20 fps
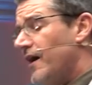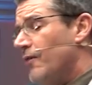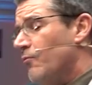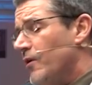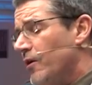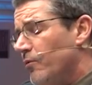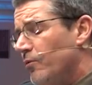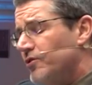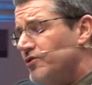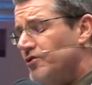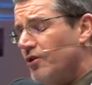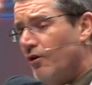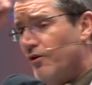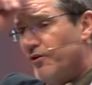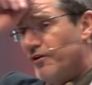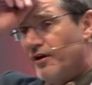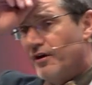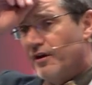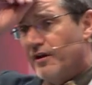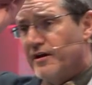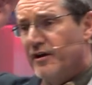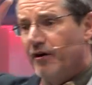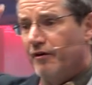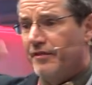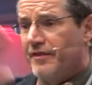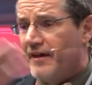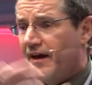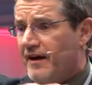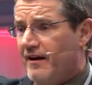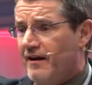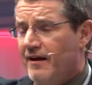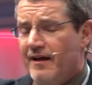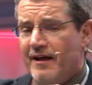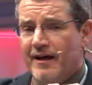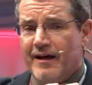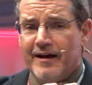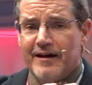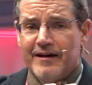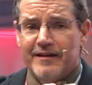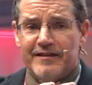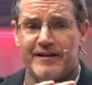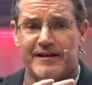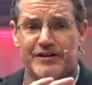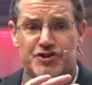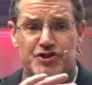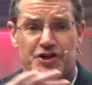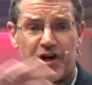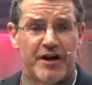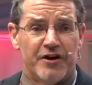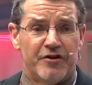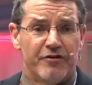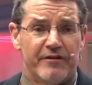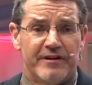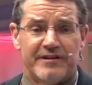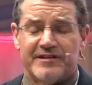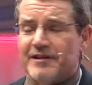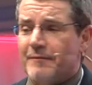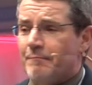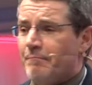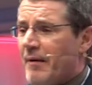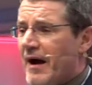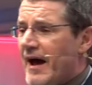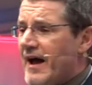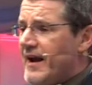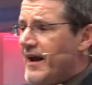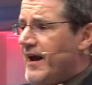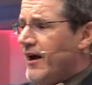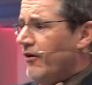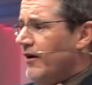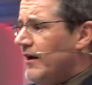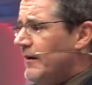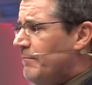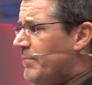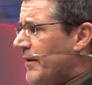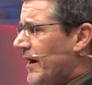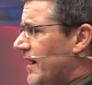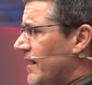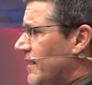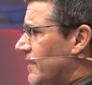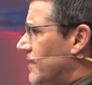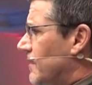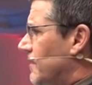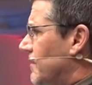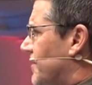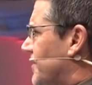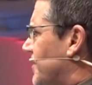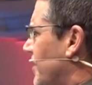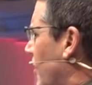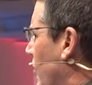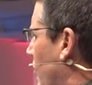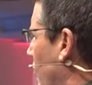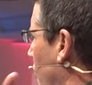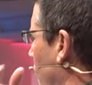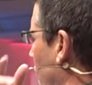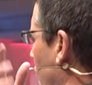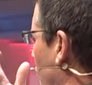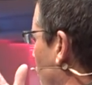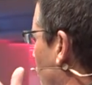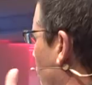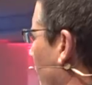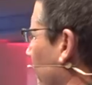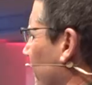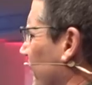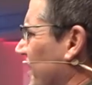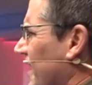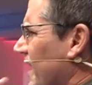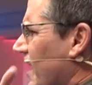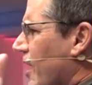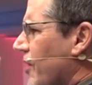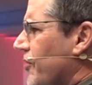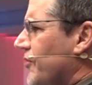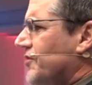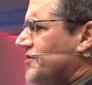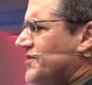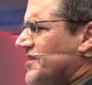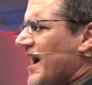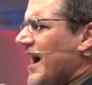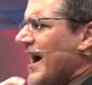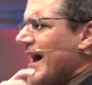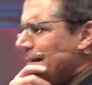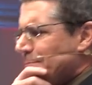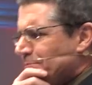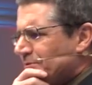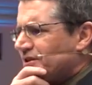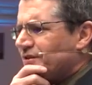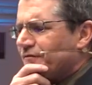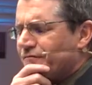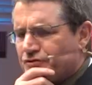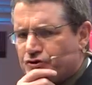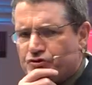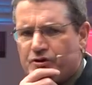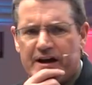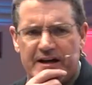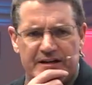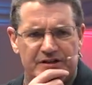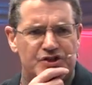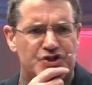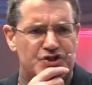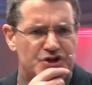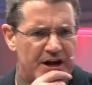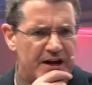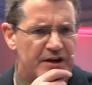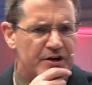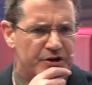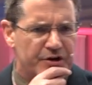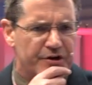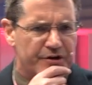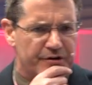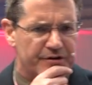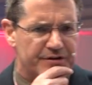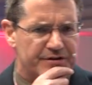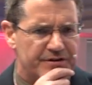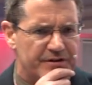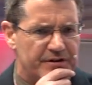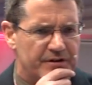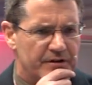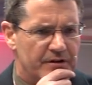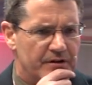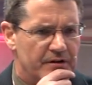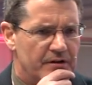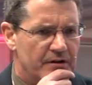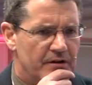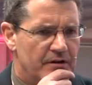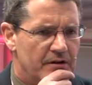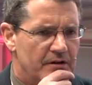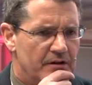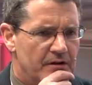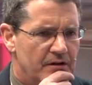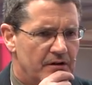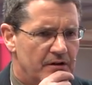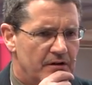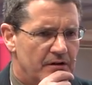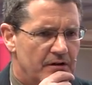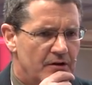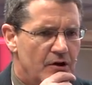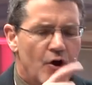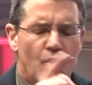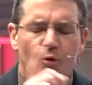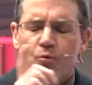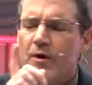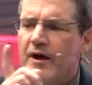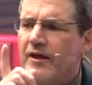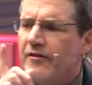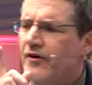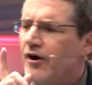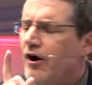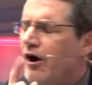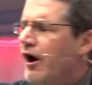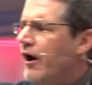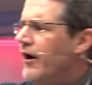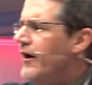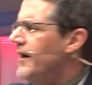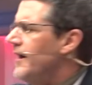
we were told earlier that gender isn't binary, but so what are the other types of transgenders? Well, there aren't